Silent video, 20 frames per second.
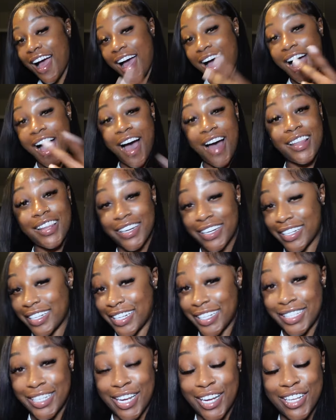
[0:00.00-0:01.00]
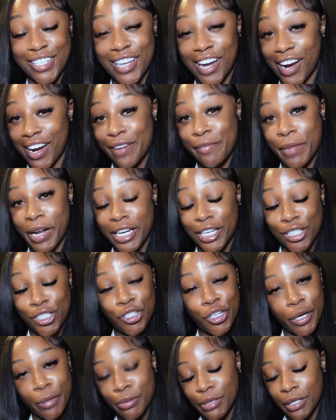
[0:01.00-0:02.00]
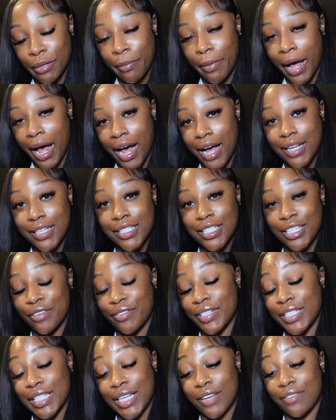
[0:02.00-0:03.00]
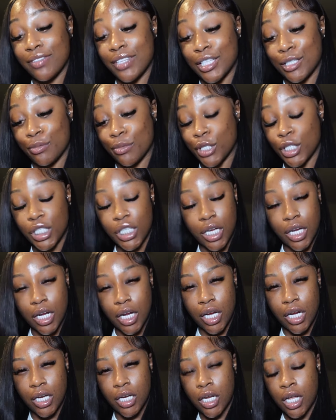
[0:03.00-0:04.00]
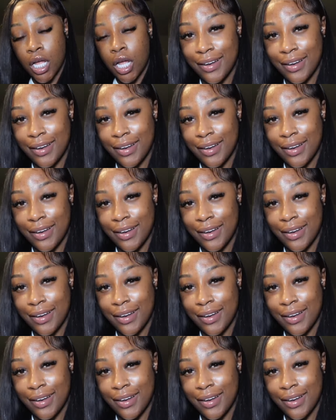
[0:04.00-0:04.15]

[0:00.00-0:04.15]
All of the details are in my description box to receive this machine.